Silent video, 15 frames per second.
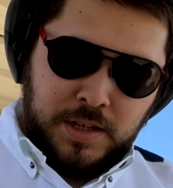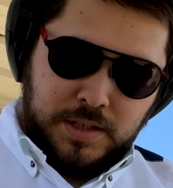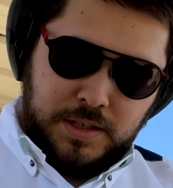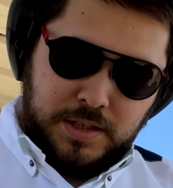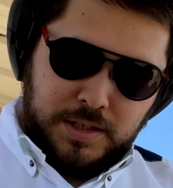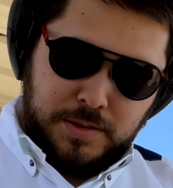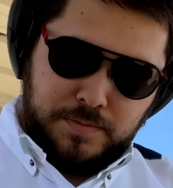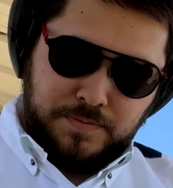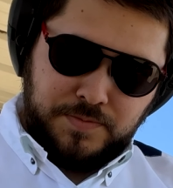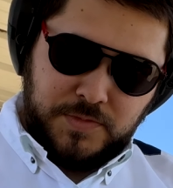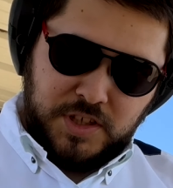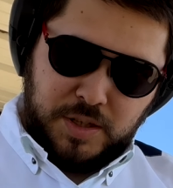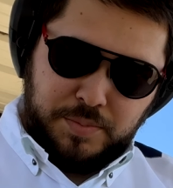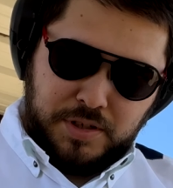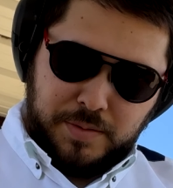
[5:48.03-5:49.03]
Um,
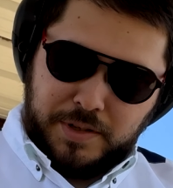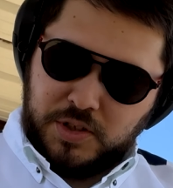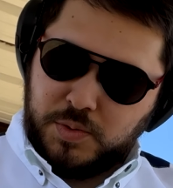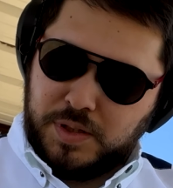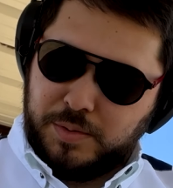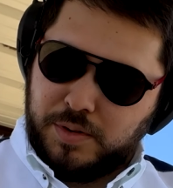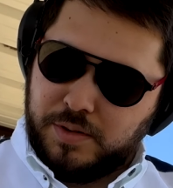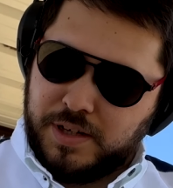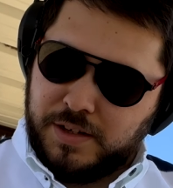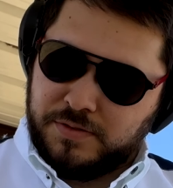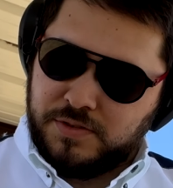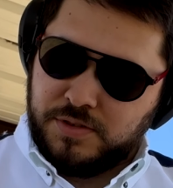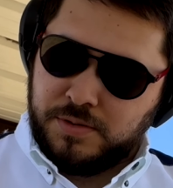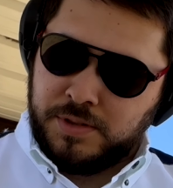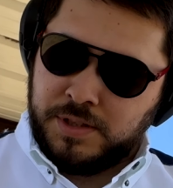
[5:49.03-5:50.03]
gonna put about 20 more rounds
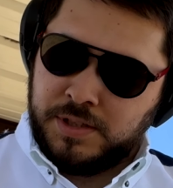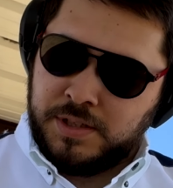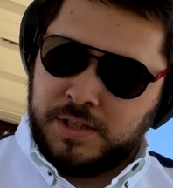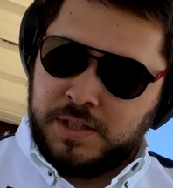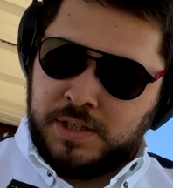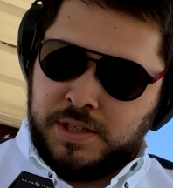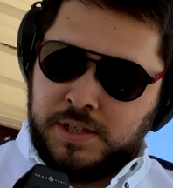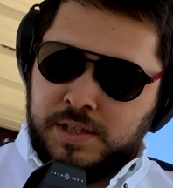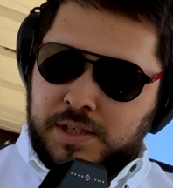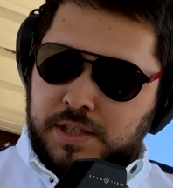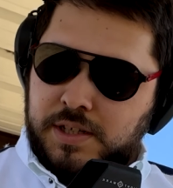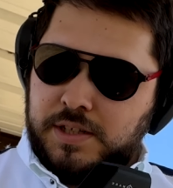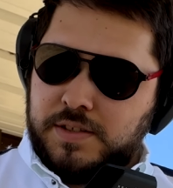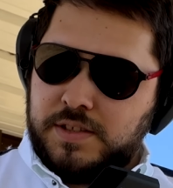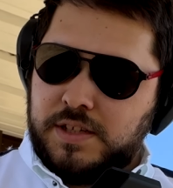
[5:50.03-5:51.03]
through it
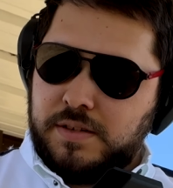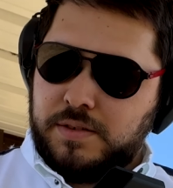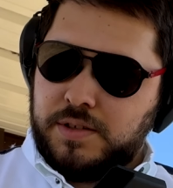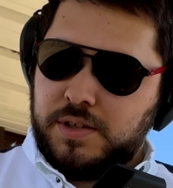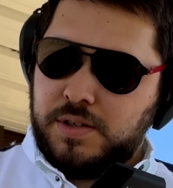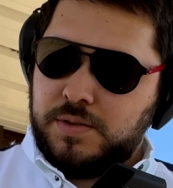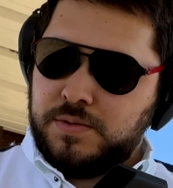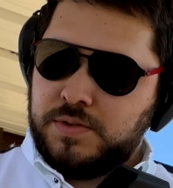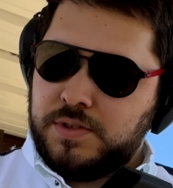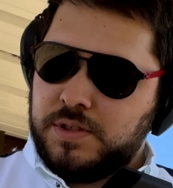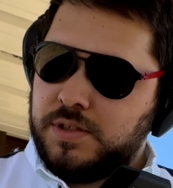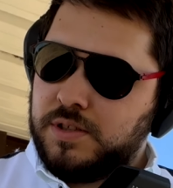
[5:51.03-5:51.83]
and see how it goes.